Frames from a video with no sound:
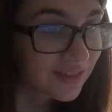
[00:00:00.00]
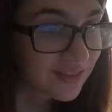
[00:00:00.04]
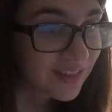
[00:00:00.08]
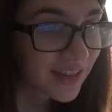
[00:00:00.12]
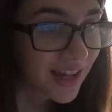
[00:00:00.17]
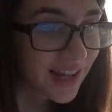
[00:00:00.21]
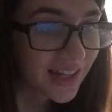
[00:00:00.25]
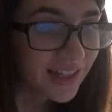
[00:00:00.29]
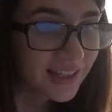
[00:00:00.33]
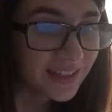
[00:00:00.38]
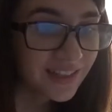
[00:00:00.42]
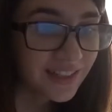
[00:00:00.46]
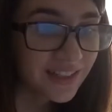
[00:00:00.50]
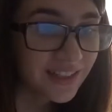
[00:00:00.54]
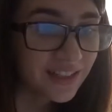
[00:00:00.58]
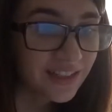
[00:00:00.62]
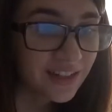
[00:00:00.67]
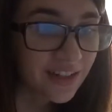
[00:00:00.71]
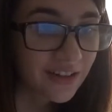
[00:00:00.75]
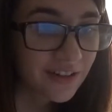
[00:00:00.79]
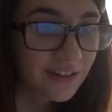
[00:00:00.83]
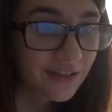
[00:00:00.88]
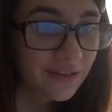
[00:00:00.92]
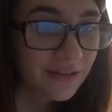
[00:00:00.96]
Likely
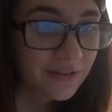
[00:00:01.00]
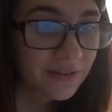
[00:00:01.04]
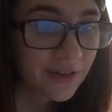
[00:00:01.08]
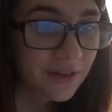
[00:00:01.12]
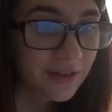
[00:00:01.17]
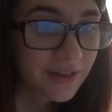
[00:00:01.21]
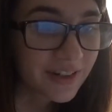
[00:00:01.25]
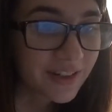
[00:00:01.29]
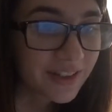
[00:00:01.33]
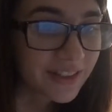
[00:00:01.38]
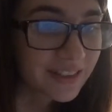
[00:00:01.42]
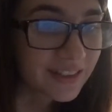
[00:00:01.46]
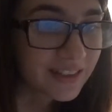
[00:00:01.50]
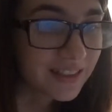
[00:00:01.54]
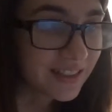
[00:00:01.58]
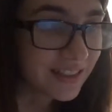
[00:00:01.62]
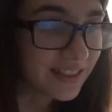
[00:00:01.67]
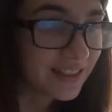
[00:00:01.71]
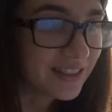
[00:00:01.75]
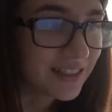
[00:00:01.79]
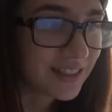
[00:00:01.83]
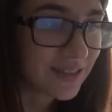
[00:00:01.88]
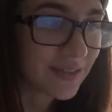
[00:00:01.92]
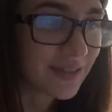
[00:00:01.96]
no photic
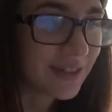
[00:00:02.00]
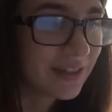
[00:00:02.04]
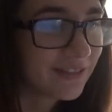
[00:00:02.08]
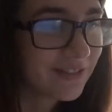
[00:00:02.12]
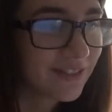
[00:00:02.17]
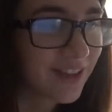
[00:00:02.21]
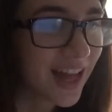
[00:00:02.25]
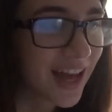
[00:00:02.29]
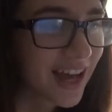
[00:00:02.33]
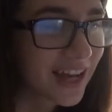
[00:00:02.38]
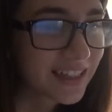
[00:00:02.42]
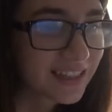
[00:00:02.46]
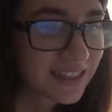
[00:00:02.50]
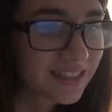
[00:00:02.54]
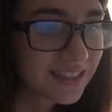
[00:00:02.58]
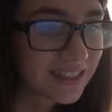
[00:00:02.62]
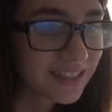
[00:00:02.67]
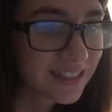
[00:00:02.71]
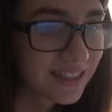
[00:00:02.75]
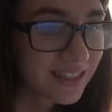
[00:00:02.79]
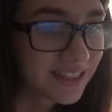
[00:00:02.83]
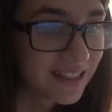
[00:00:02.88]
sneeze reflex.